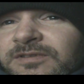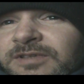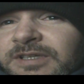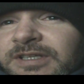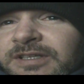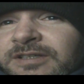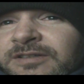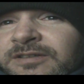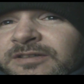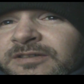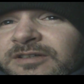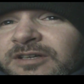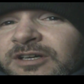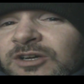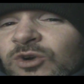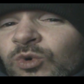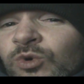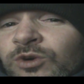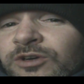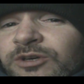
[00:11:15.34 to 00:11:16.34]
like a
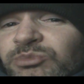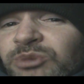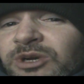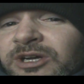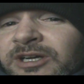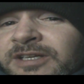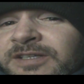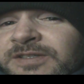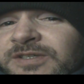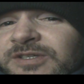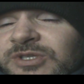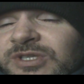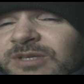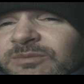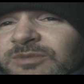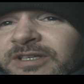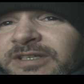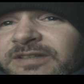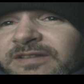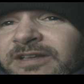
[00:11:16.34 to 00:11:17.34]
quarter pint or
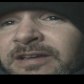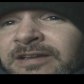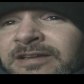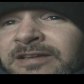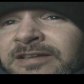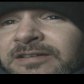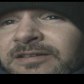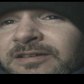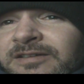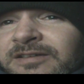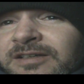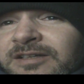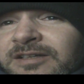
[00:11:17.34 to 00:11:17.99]
something like that,